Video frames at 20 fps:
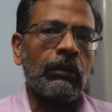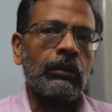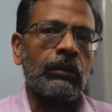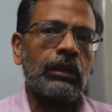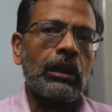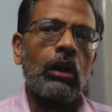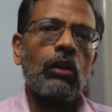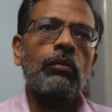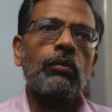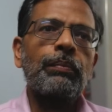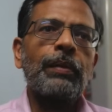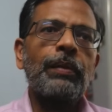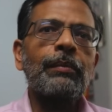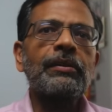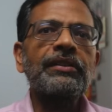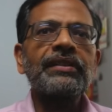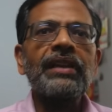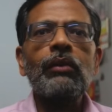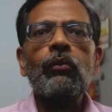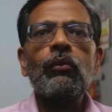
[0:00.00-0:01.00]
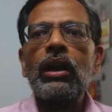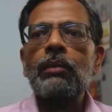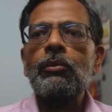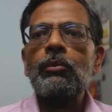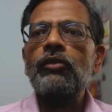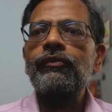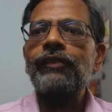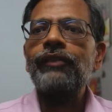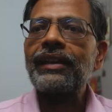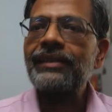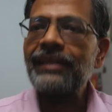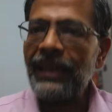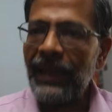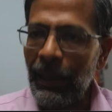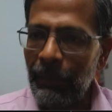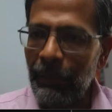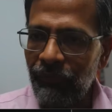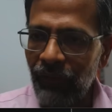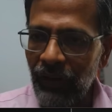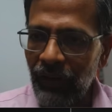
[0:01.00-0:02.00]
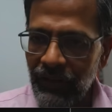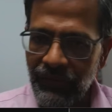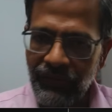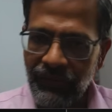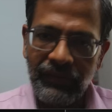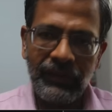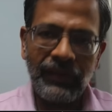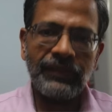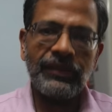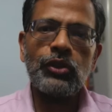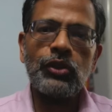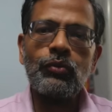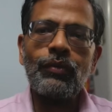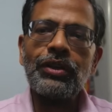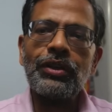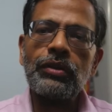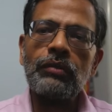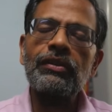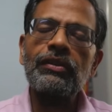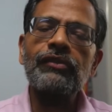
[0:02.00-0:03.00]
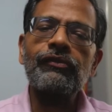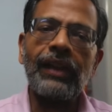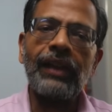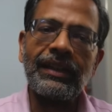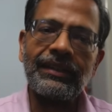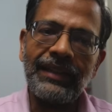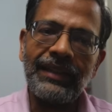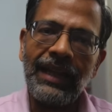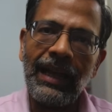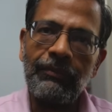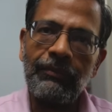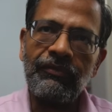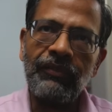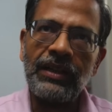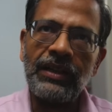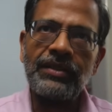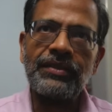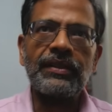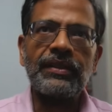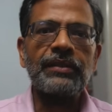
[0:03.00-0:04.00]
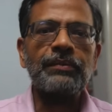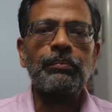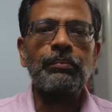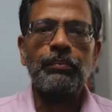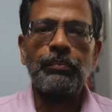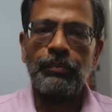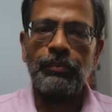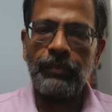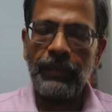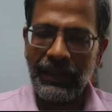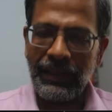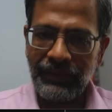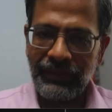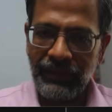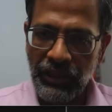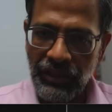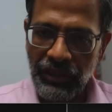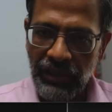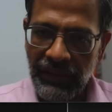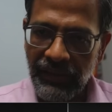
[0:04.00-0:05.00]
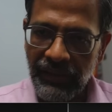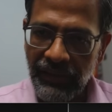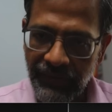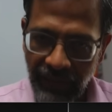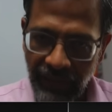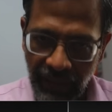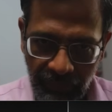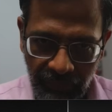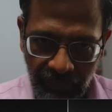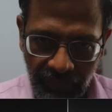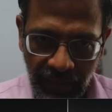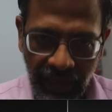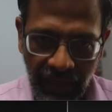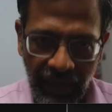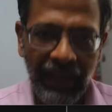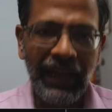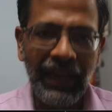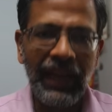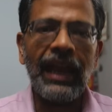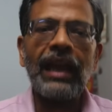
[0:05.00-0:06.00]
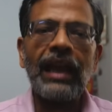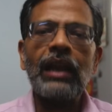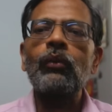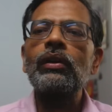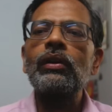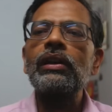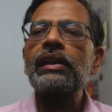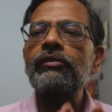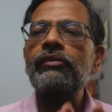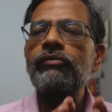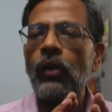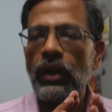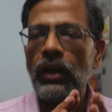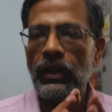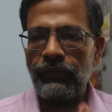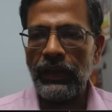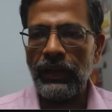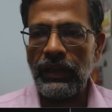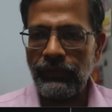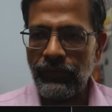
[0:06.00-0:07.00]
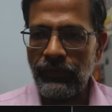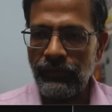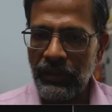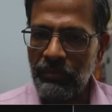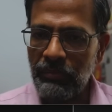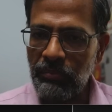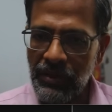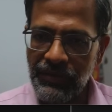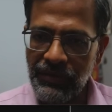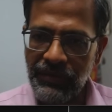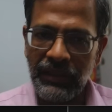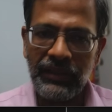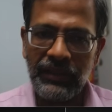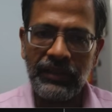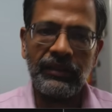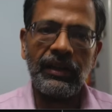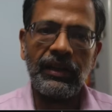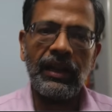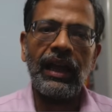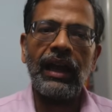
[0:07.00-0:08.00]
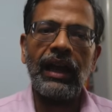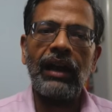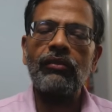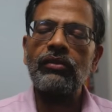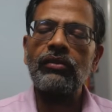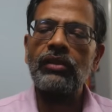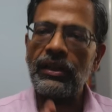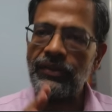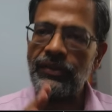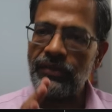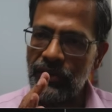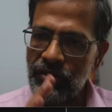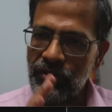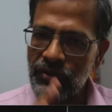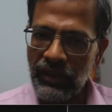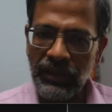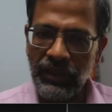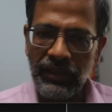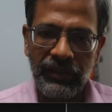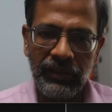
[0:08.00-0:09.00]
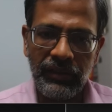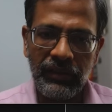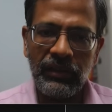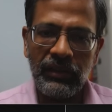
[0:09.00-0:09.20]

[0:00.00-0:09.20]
Now, people say, what about flexi cap funds? The situation with flexi cap funds is essentially the same. Again, only 45 to 50% have consistent,